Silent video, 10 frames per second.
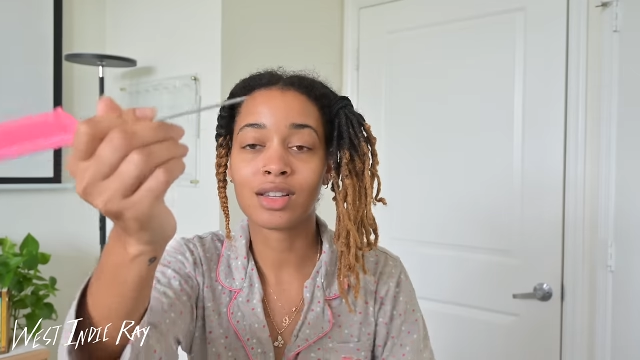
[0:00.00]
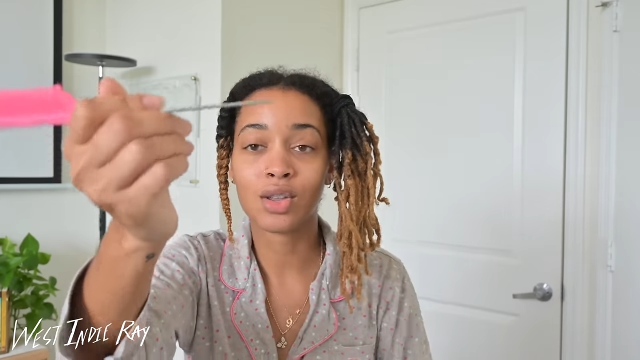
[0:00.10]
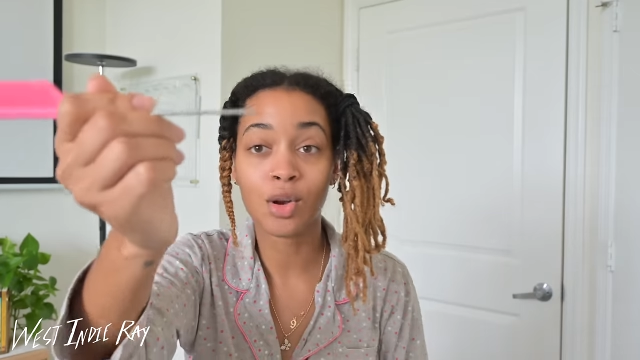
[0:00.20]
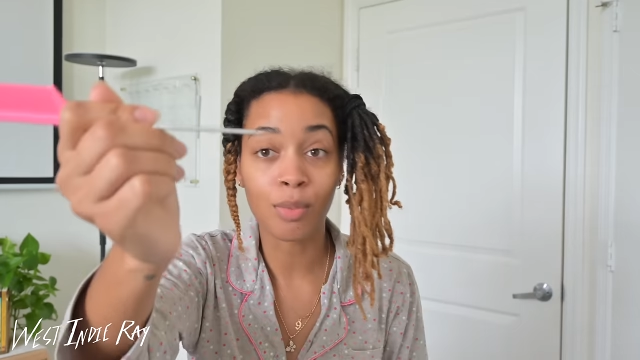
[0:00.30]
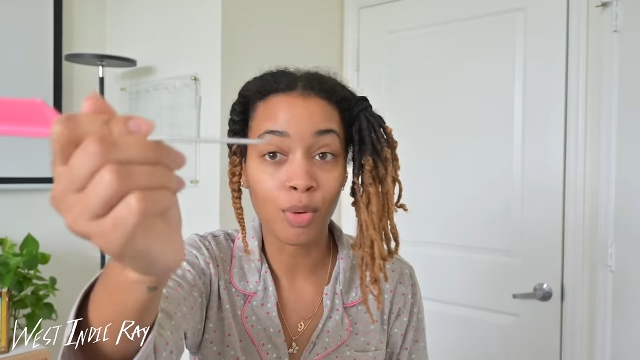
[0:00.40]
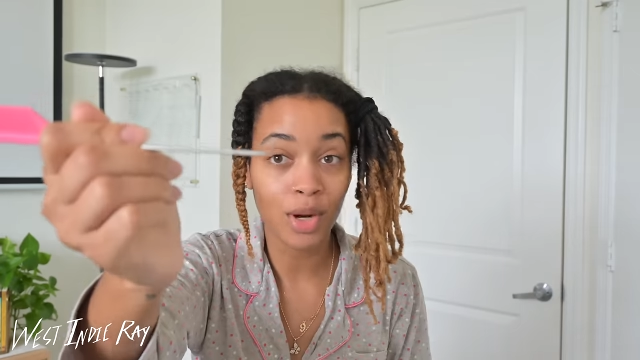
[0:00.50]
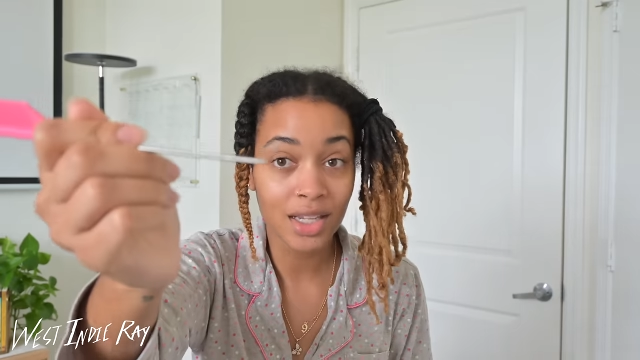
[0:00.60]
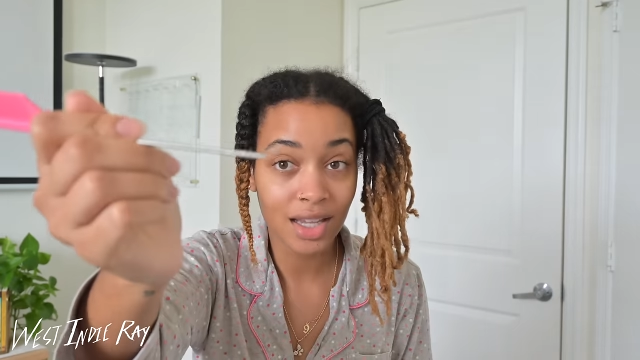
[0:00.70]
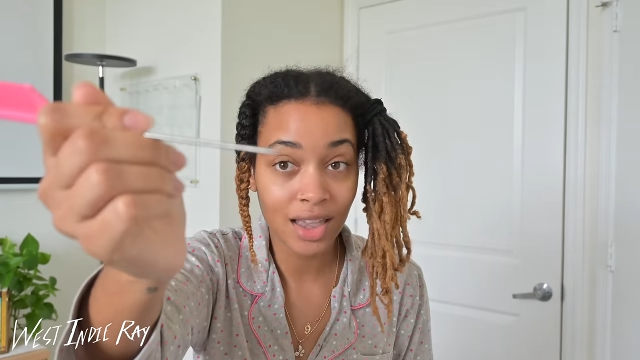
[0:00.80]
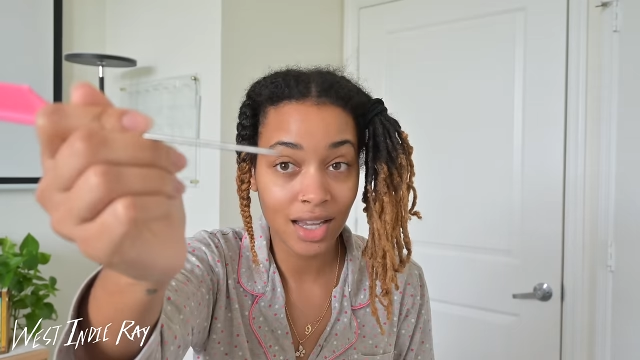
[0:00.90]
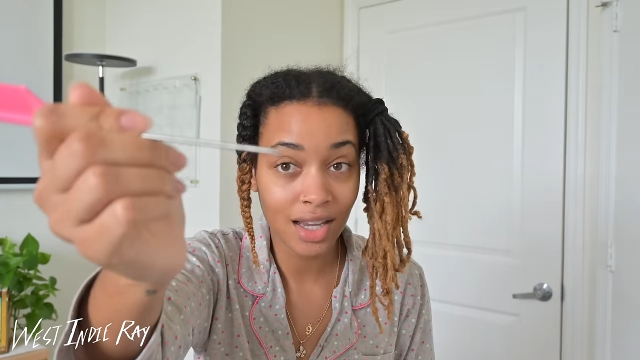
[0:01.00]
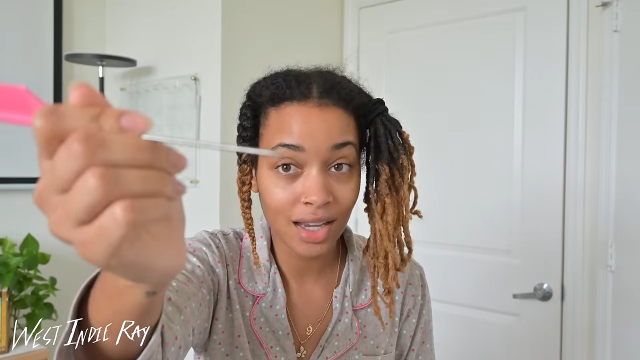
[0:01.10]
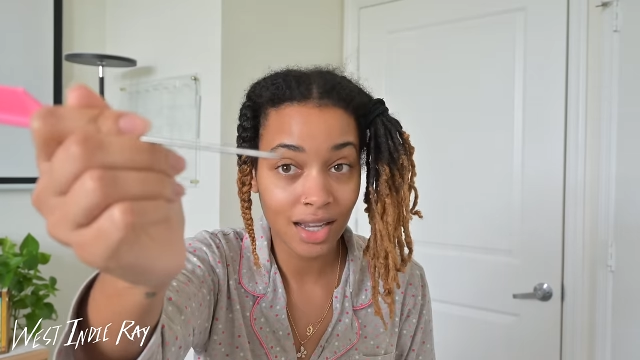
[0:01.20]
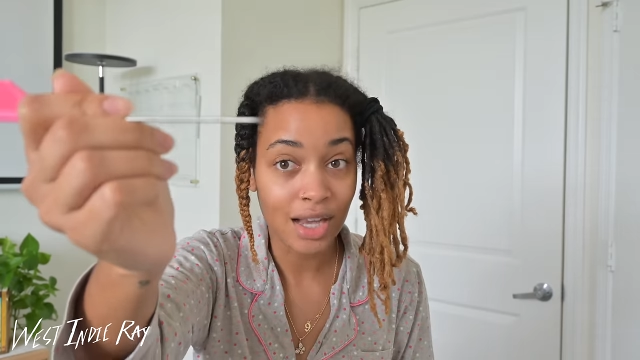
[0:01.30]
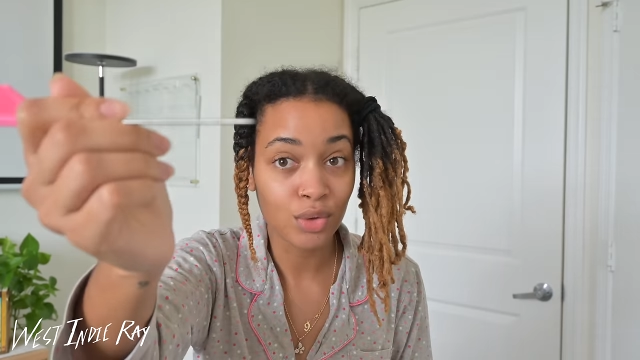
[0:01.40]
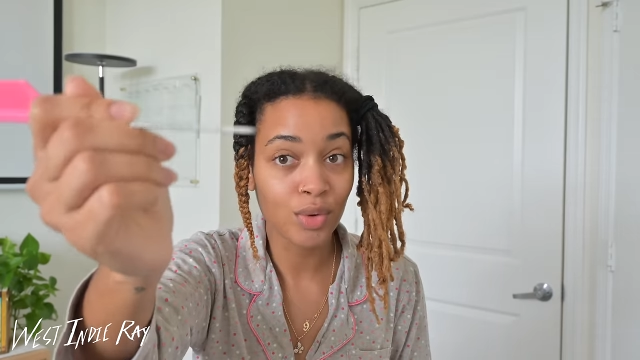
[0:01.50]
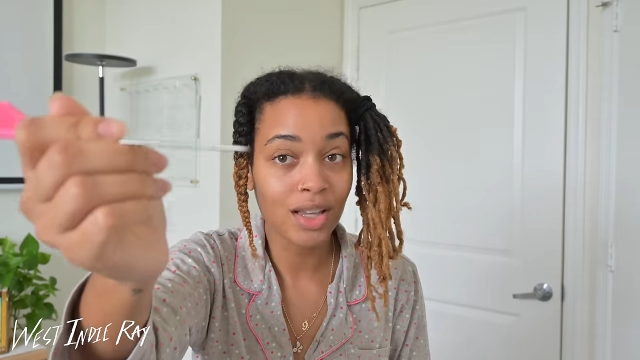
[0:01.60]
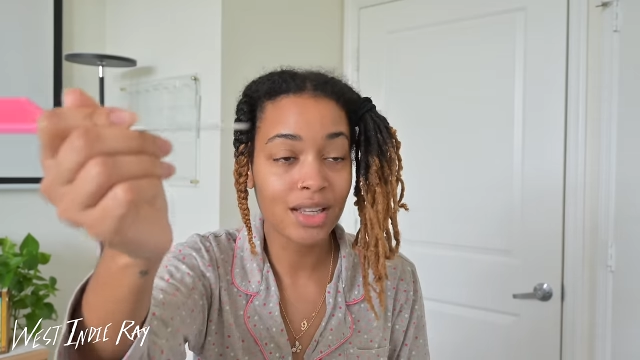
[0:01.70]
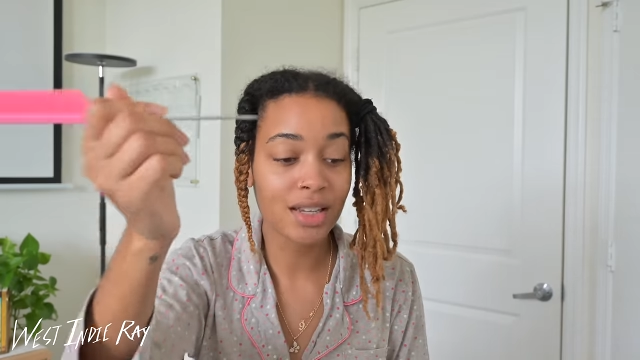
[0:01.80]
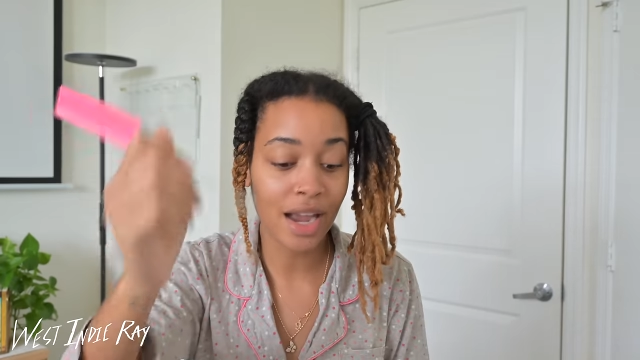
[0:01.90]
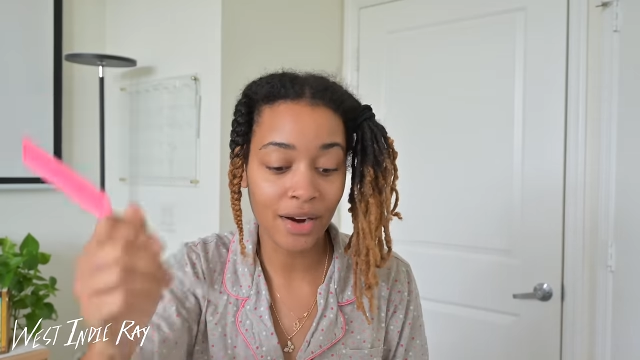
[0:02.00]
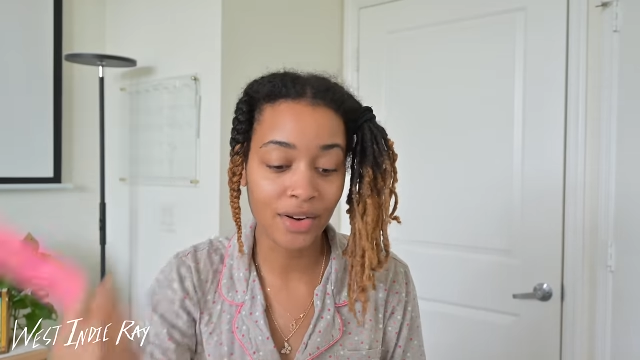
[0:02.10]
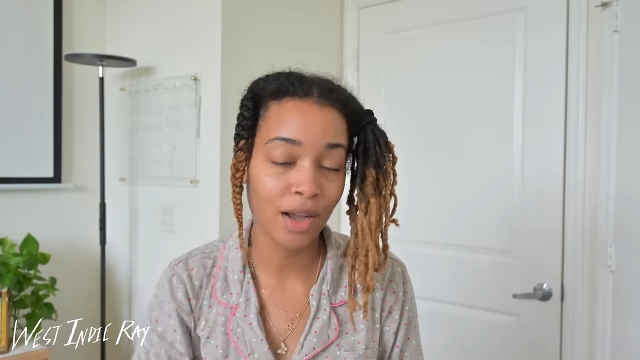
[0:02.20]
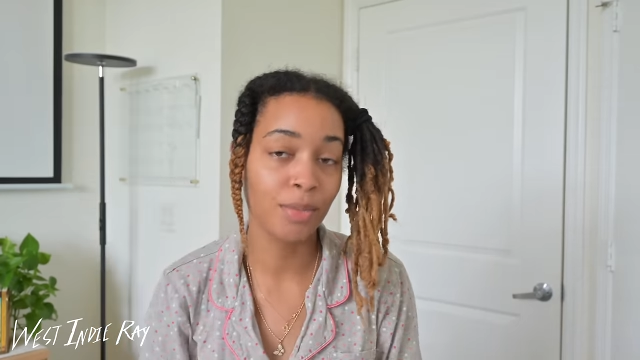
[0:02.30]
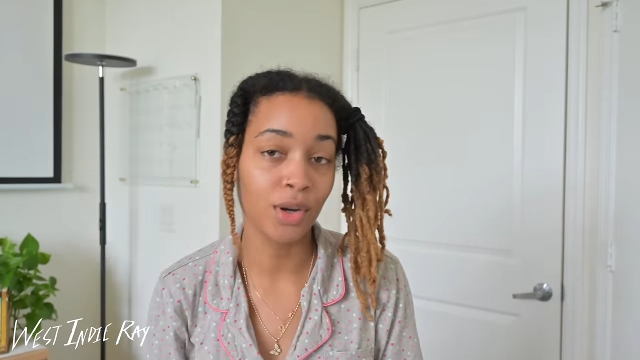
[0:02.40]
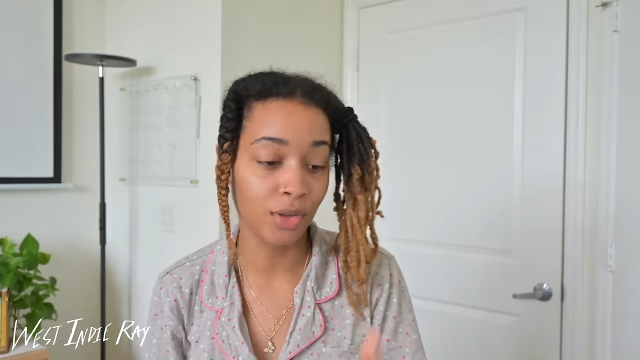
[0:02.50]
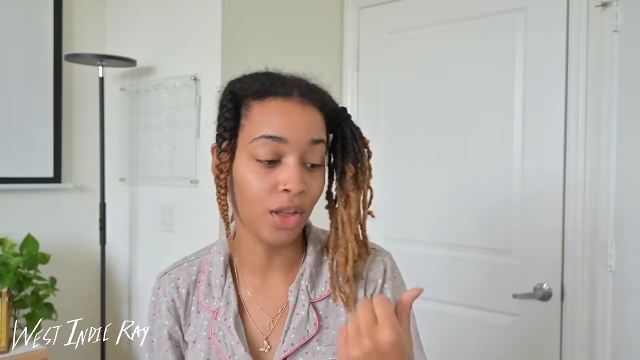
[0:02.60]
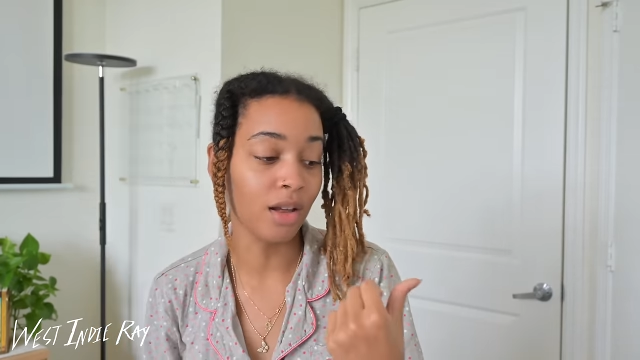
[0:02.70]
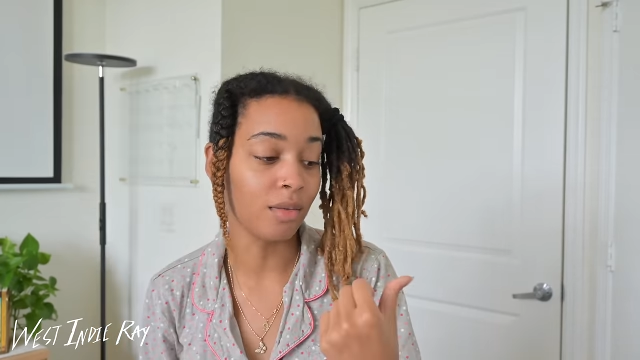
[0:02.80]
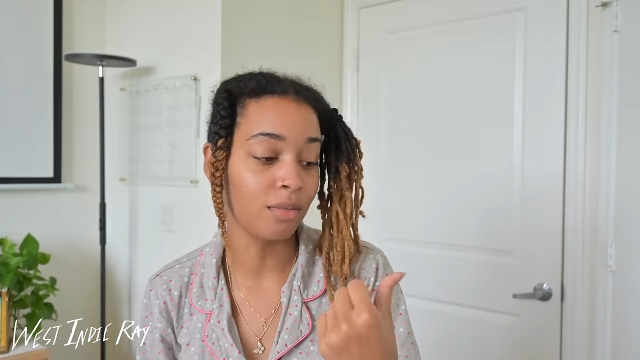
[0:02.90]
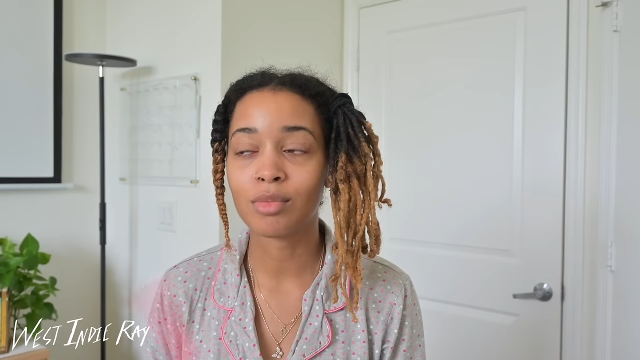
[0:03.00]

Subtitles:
little pointy thing is really tearing up your thumb.